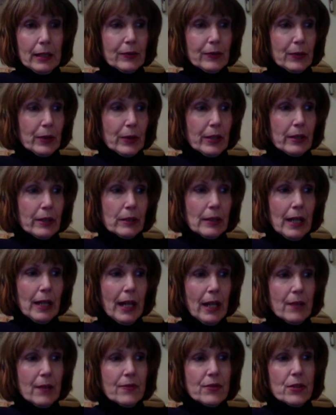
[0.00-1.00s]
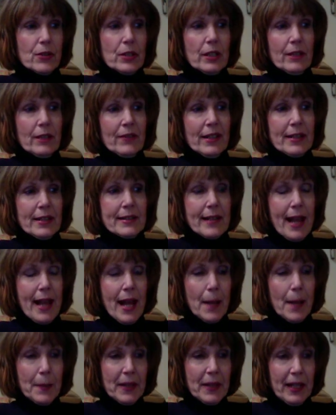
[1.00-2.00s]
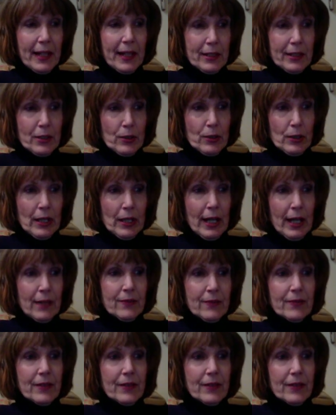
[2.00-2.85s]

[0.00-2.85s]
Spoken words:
for your life to the events happening in your life,